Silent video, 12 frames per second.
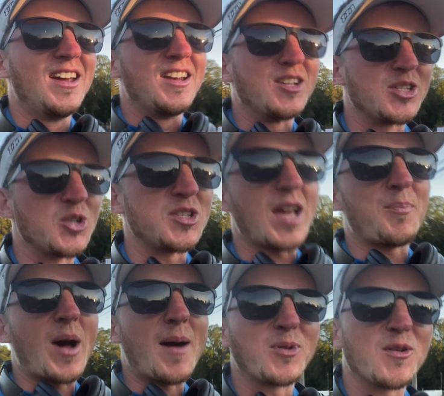And as soon as I
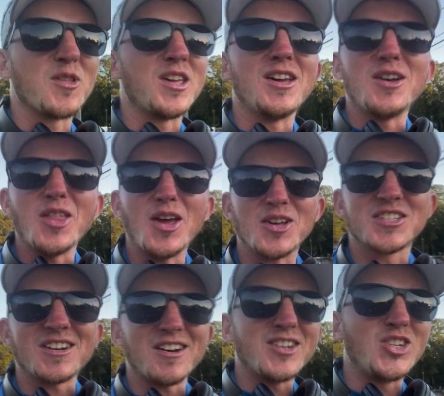popped over the hill, they all
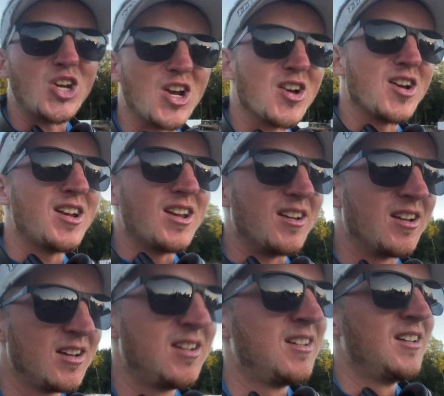started cheering and
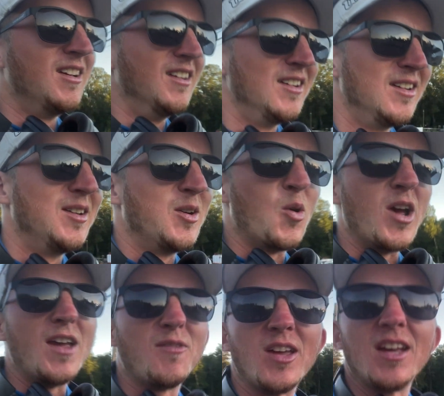
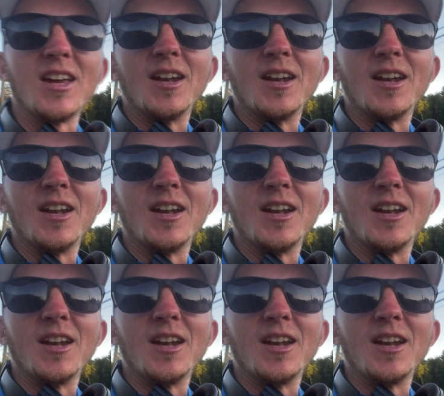waving.